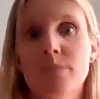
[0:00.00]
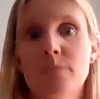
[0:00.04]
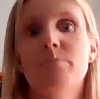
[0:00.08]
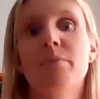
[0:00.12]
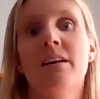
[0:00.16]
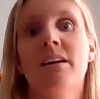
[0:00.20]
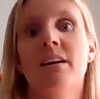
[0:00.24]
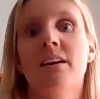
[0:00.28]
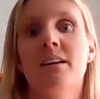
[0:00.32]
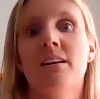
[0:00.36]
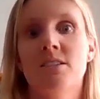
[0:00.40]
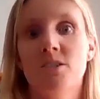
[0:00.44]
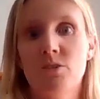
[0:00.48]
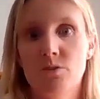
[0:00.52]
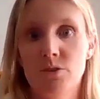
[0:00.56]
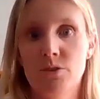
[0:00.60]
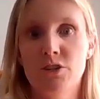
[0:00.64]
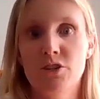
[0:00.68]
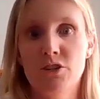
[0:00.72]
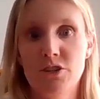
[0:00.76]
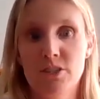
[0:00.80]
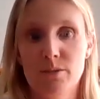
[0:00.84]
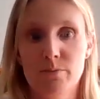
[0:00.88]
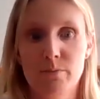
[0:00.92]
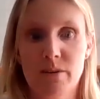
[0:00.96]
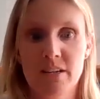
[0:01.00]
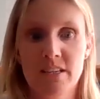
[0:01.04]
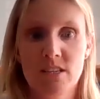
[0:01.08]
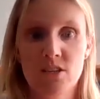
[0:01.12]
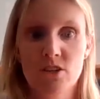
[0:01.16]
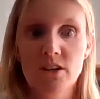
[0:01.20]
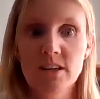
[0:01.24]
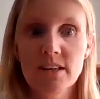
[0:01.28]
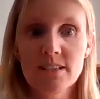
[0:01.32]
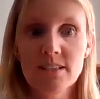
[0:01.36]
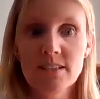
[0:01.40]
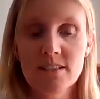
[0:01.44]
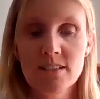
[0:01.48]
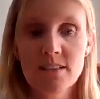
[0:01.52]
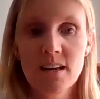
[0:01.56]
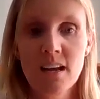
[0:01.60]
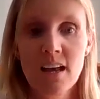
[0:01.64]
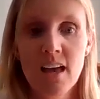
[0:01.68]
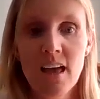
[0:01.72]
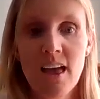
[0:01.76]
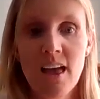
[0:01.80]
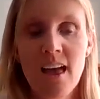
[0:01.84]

is better to reduce my stress